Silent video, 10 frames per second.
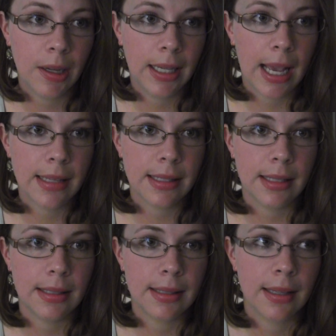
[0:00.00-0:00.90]

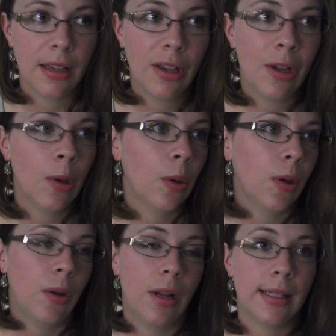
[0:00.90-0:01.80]
gases
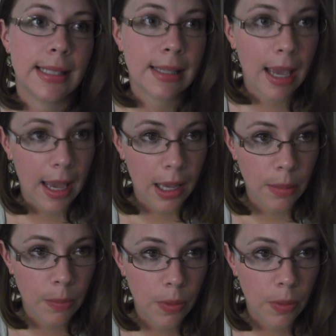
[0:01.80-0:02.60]
could not escape,